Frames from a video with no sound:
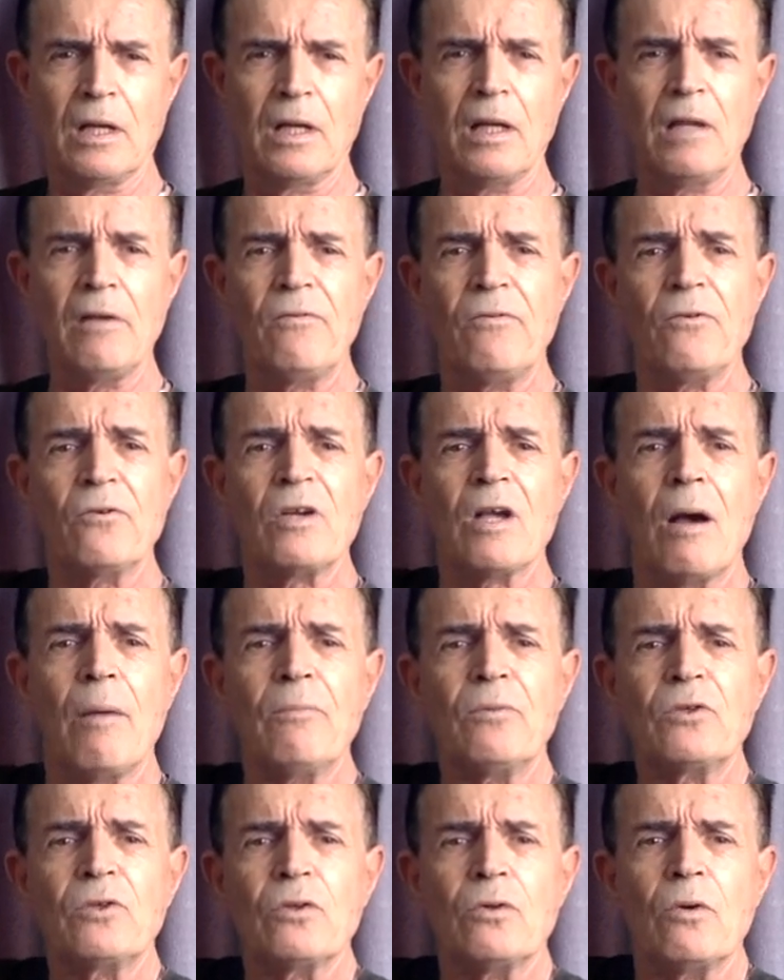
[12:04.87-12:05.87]
if you
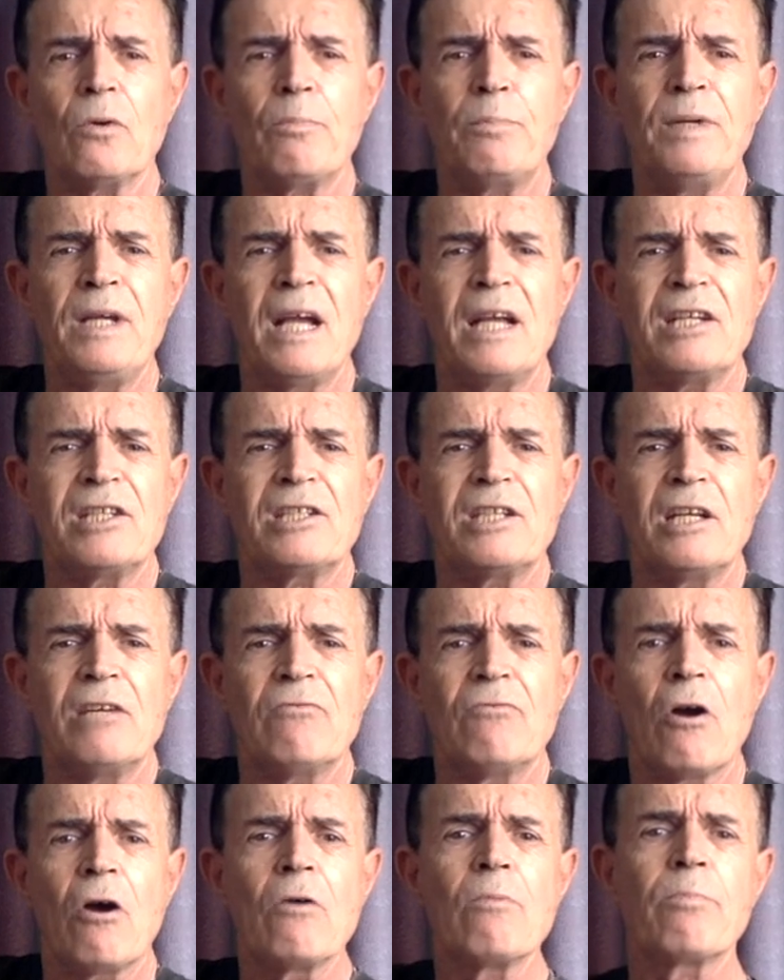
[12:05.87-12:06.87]
come to a PhD
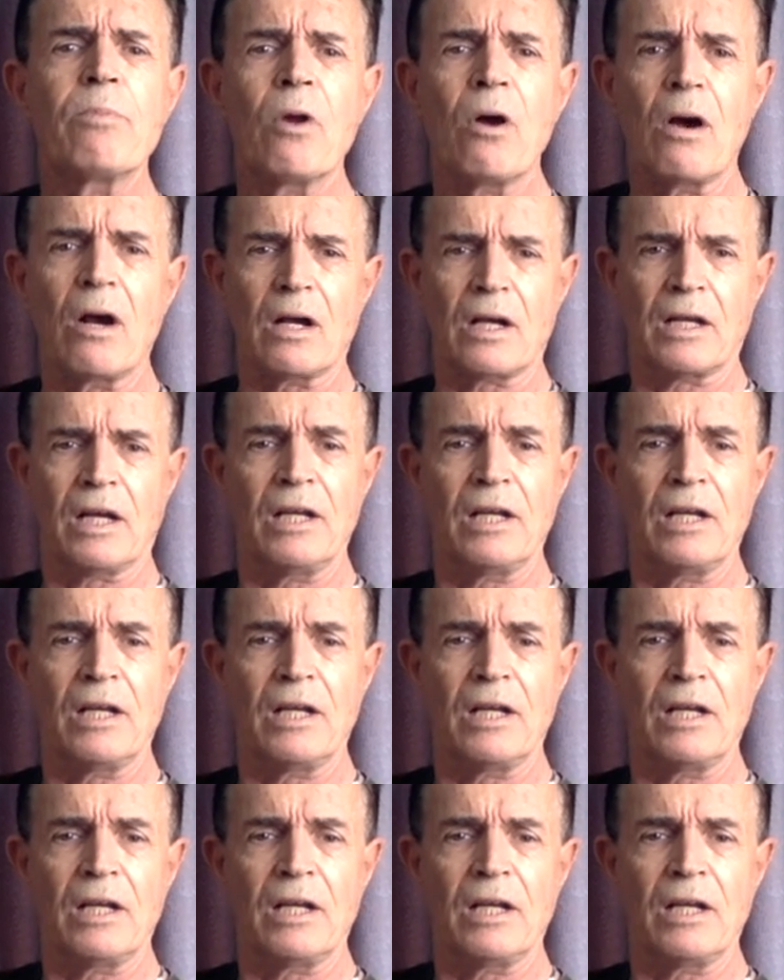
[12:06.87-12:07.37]
roadblock